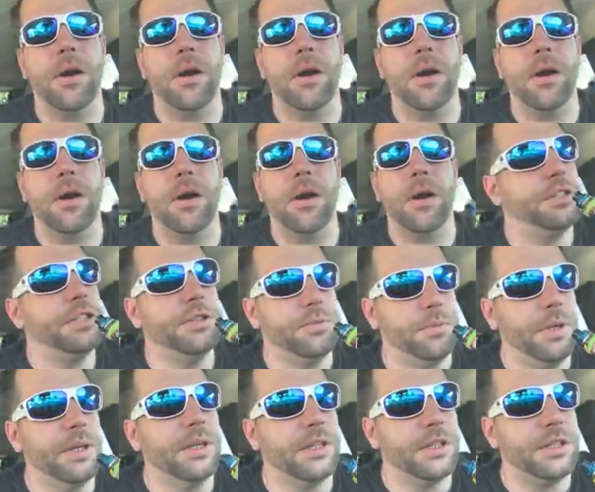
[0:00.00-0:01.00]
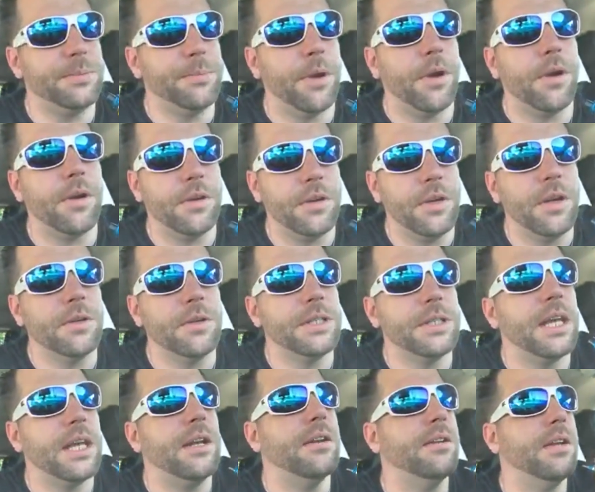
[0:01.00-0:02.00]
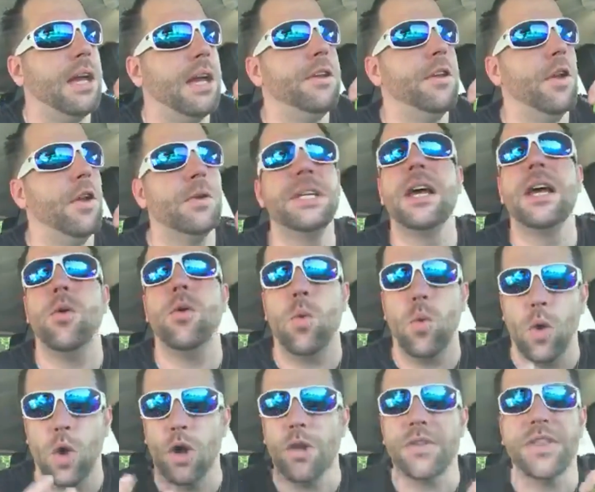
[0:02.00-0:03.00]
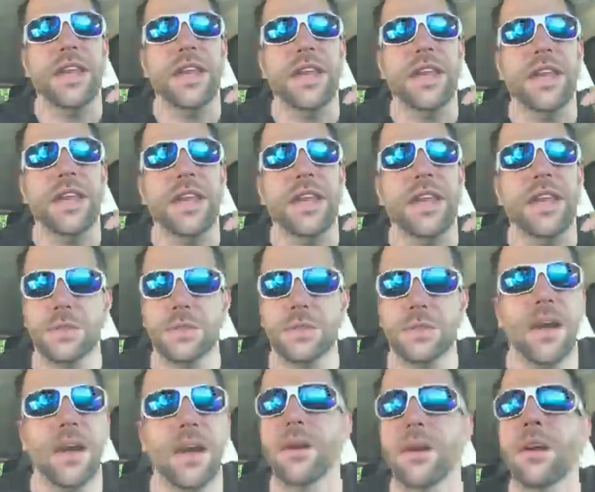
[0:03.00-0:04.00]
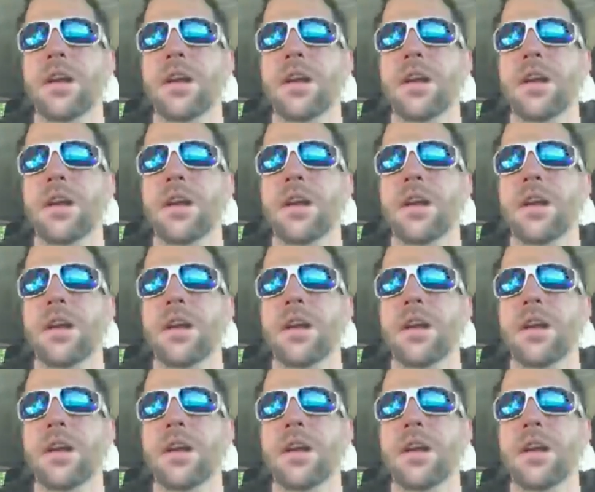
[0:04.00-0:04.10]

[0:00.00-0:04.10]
I bought it. She's really smart and knows how to word things and knows how to